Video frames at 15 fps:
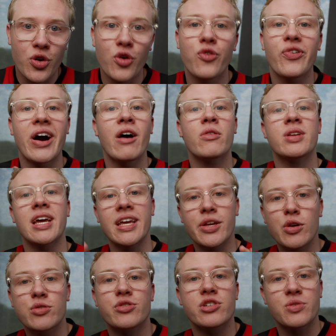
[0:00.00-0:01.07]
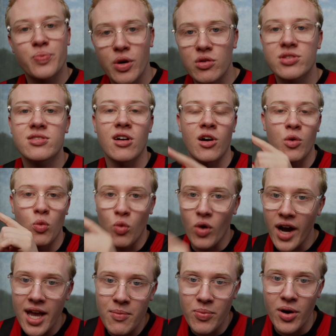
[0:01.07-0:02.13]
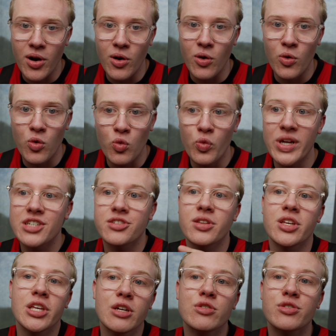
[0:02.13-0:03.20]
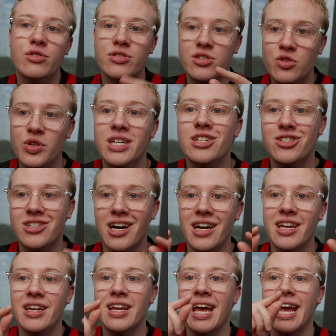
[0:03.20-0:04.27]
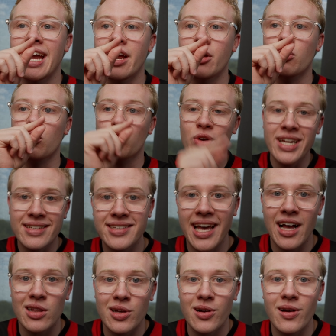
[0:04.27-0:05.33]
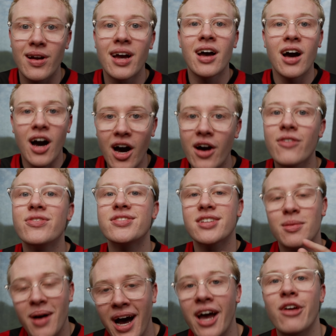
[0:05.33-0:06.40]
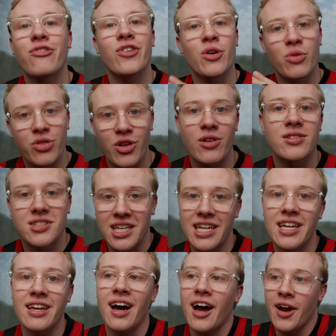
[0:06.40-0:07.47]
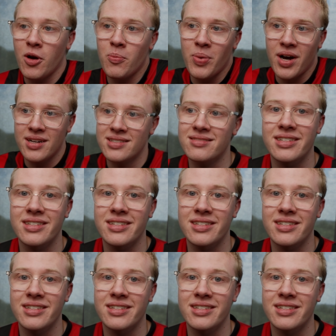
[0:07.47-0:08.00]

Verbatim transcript: who found a user's post on Weibo, which the user screenshotted a retailer of some iPhone 13 and AirPods